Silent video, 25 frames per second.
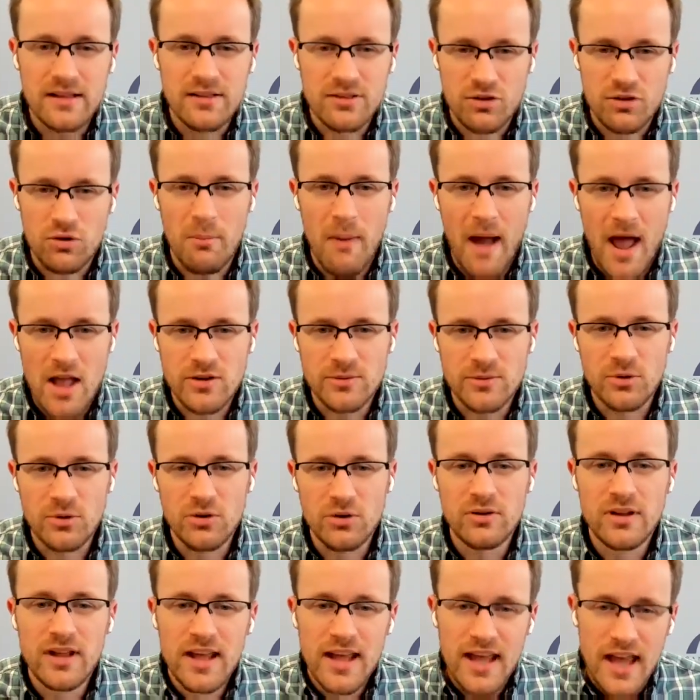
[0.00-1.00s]

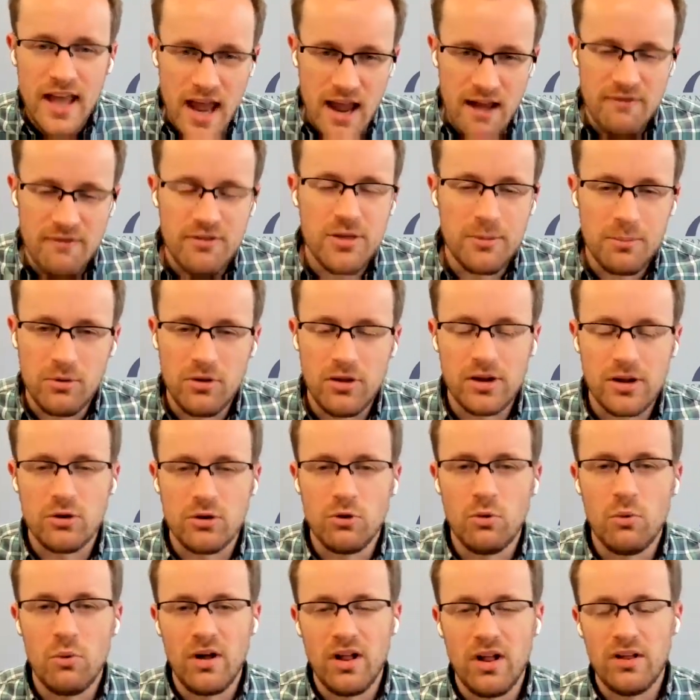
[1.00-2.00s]
insurmountable if the
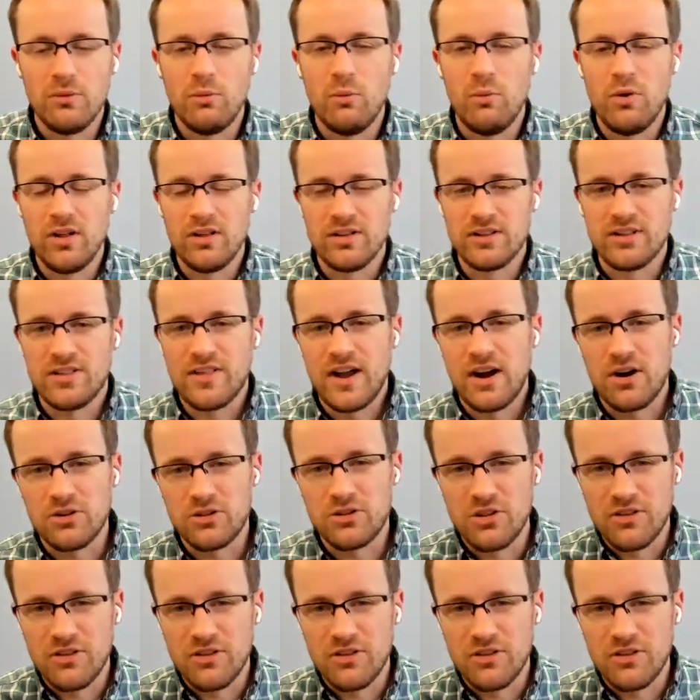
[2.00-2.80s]
political will is there.